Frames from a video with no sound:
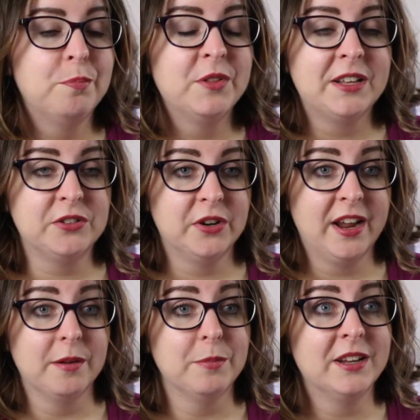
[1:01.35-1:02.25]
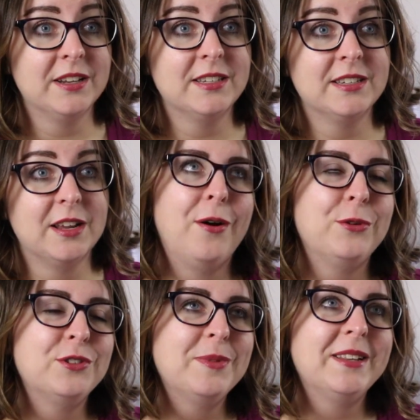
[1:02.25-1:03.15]
But that's okay, because
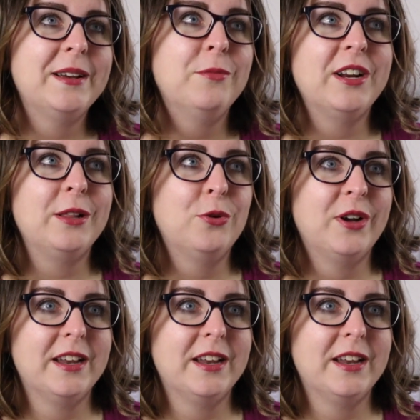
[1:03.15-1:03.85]
ultimately when I look